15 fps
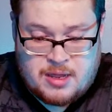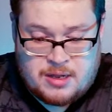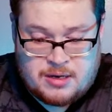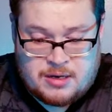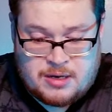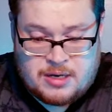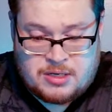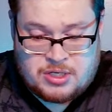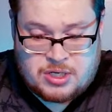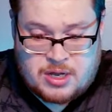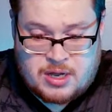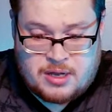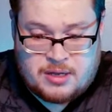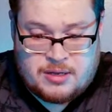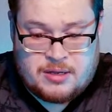
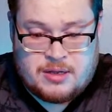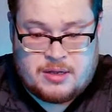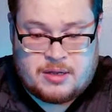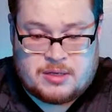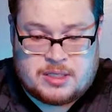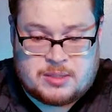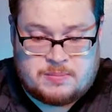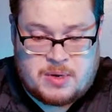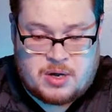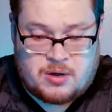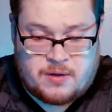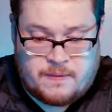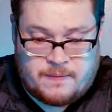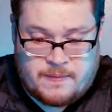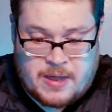Ninja, Spear
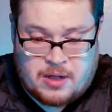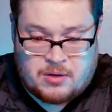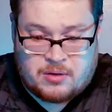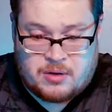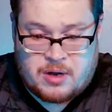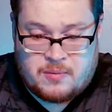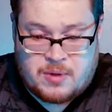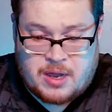of Valkyrie.